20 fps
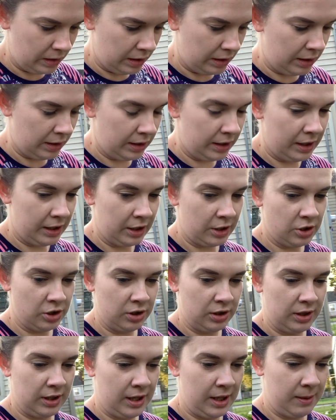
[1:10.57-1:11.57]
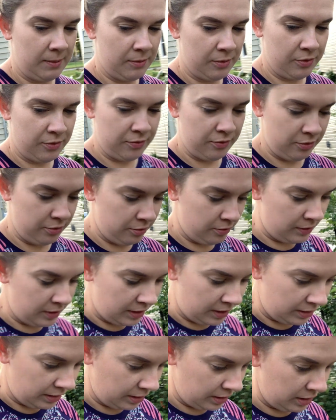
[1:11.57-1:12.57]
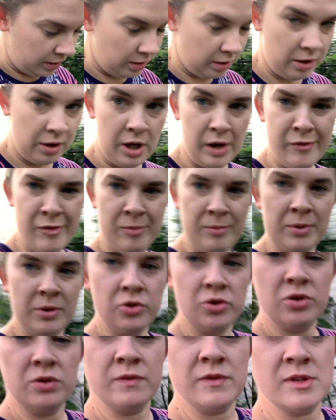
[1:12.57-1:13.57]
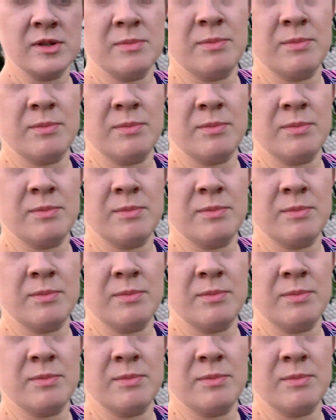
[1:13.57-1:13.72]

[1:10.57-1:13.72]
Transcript: I actually came through and cut off a bunch of this